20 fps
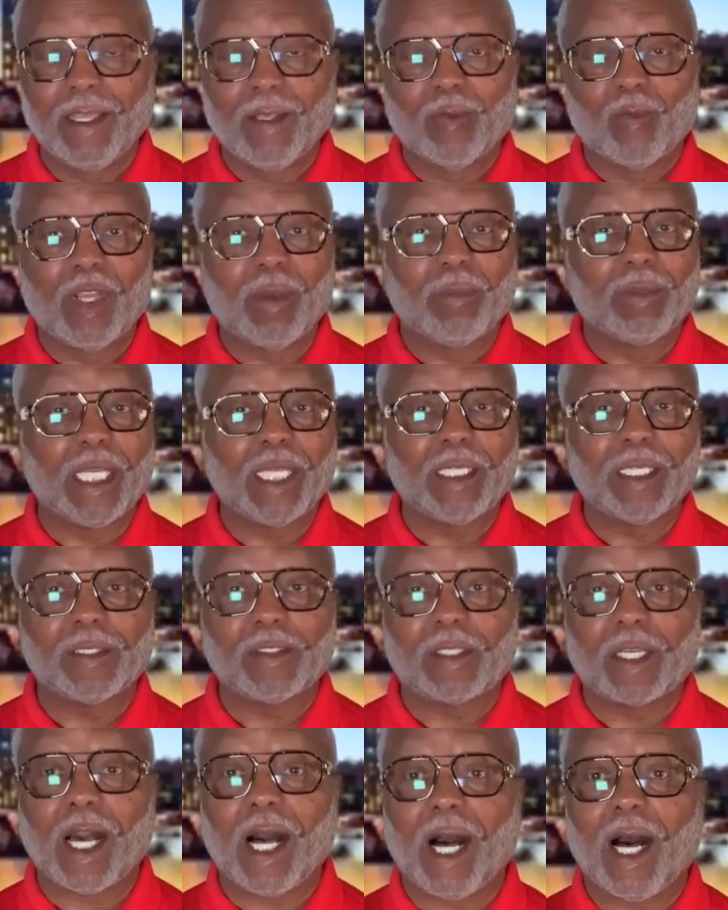We believe
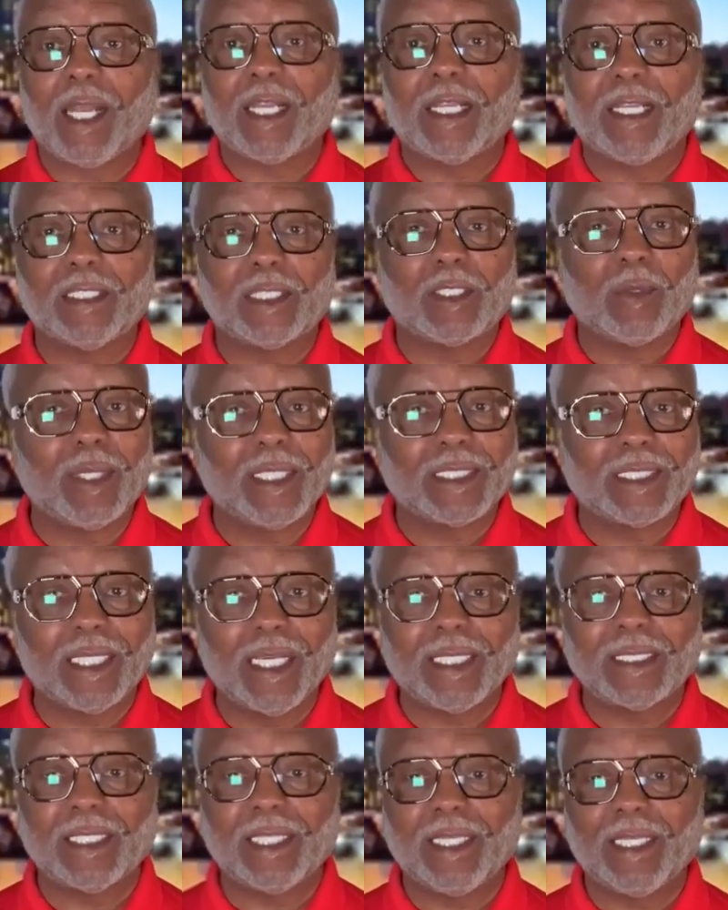that God is who He
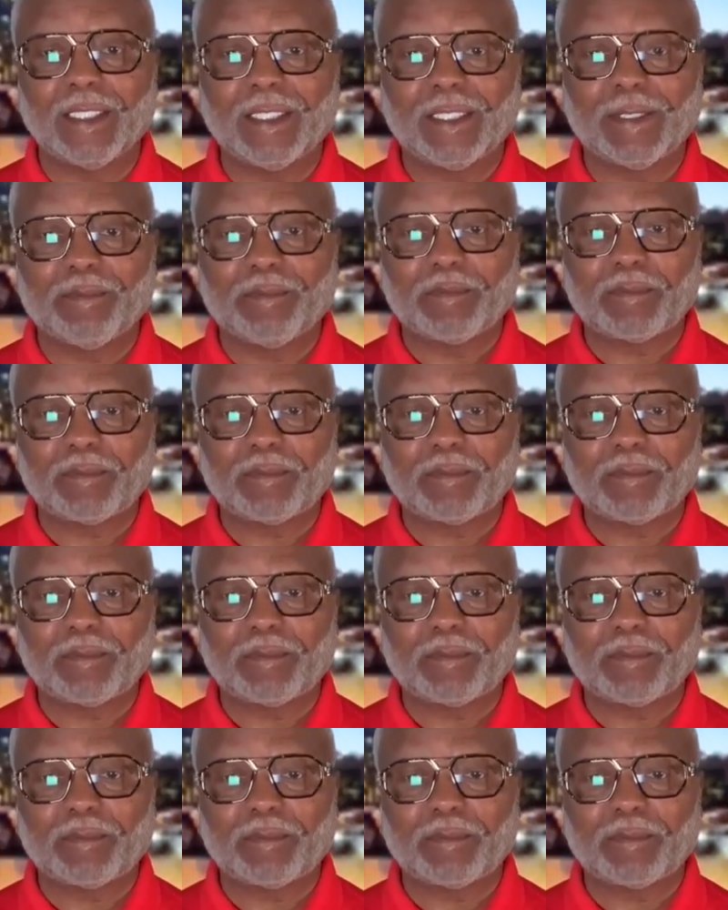says He is.